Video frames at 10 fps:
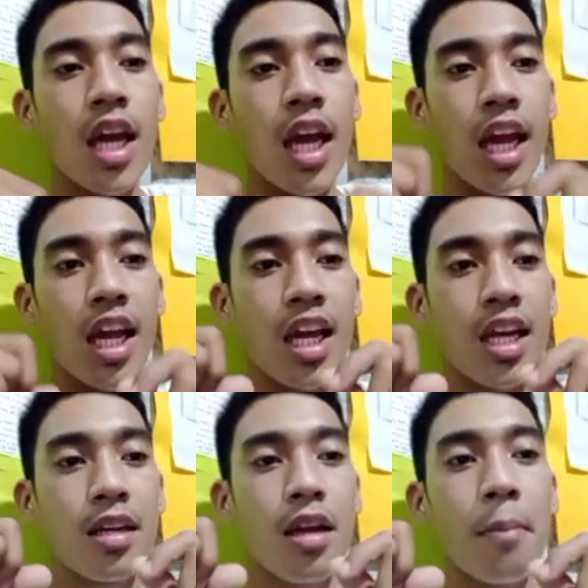
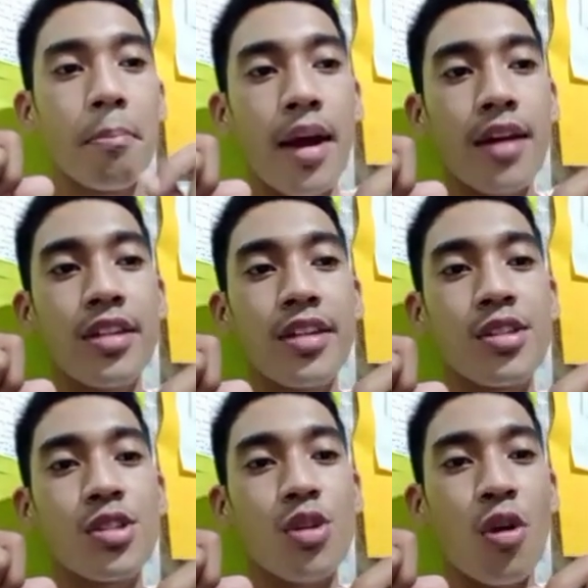and
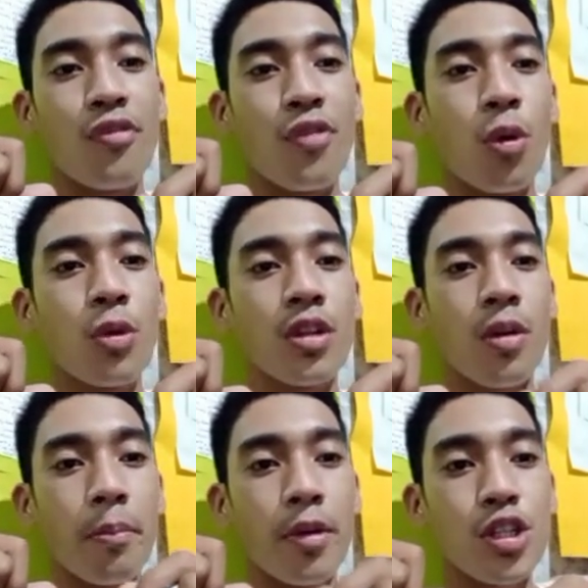mariners of all the
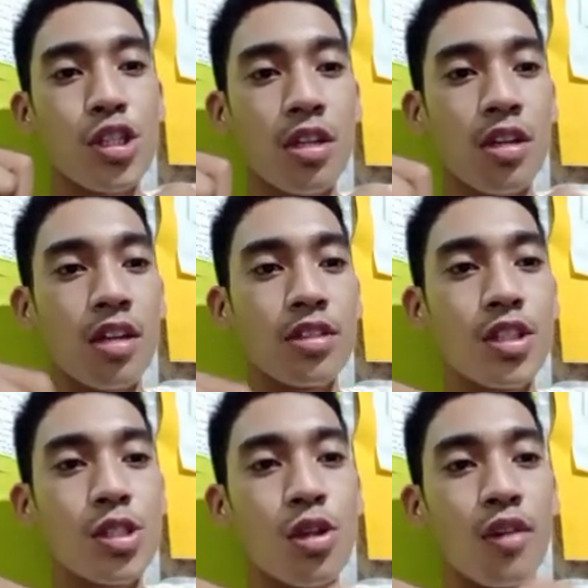commercial
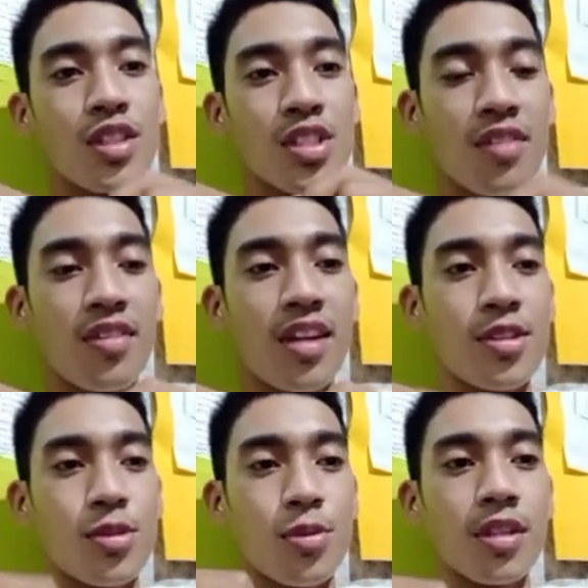countries of the
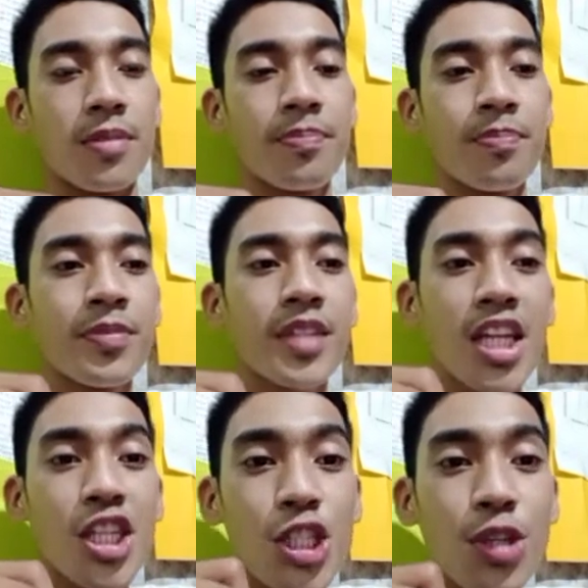civilized world.
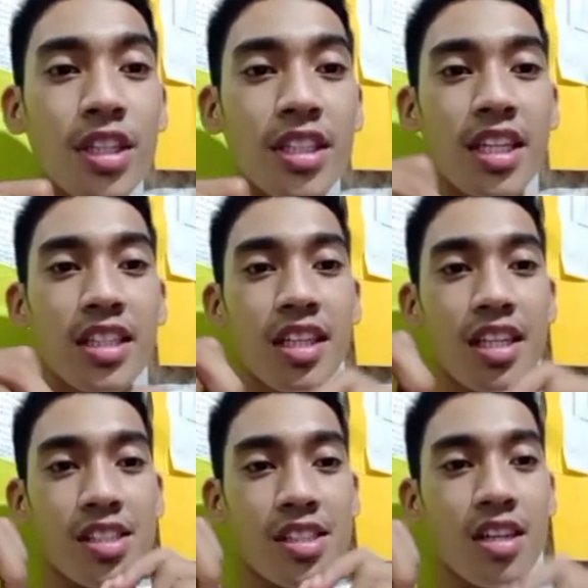In short, it
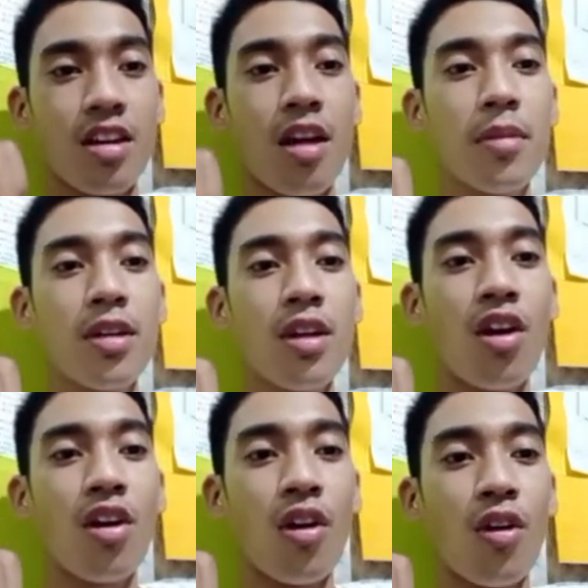is the common
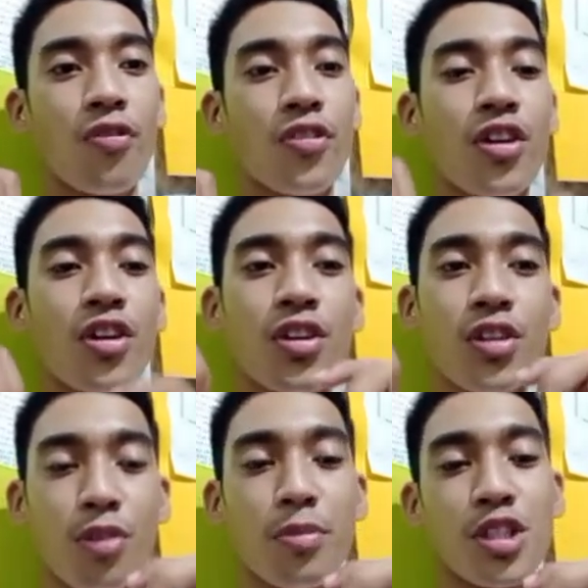law of
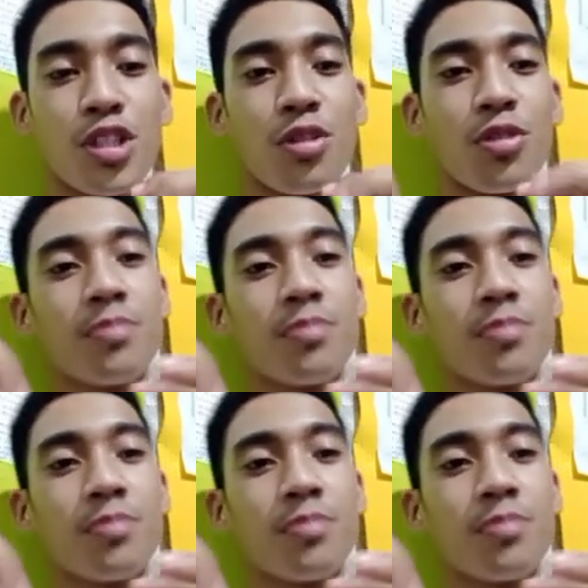commercial law.